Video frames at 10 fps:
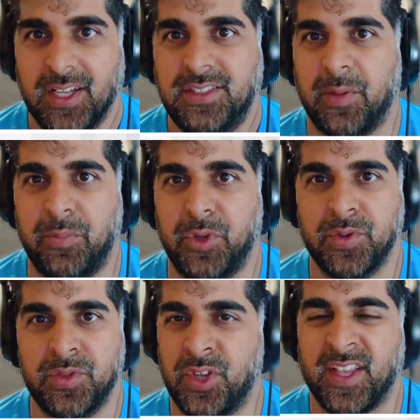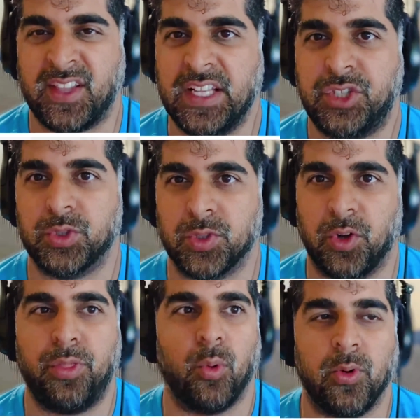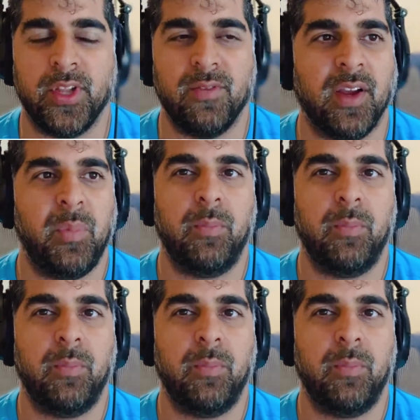type dudes. You, like that's your authority, right?